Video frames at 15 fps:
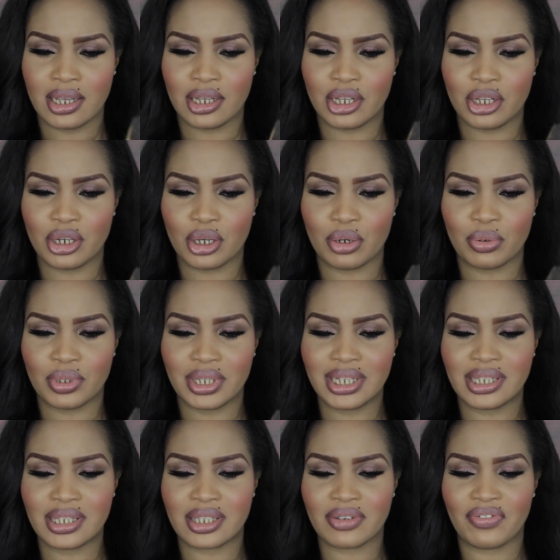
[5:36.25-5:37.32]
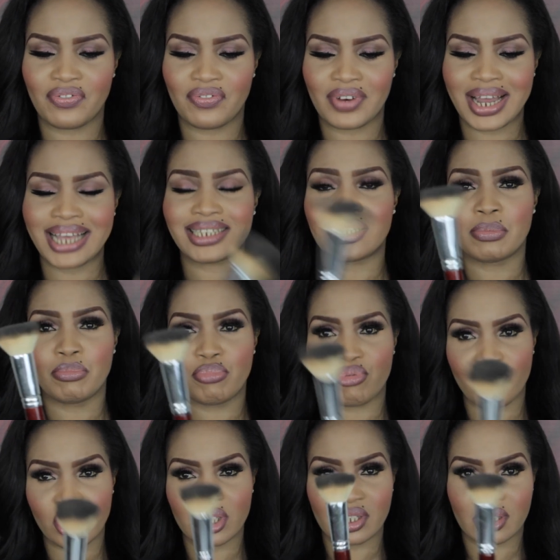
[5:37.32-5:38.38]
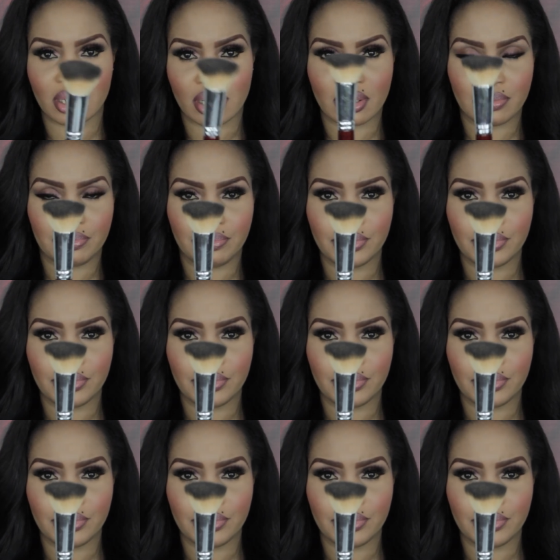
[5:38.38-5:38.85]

You know, this is a flat bronzer,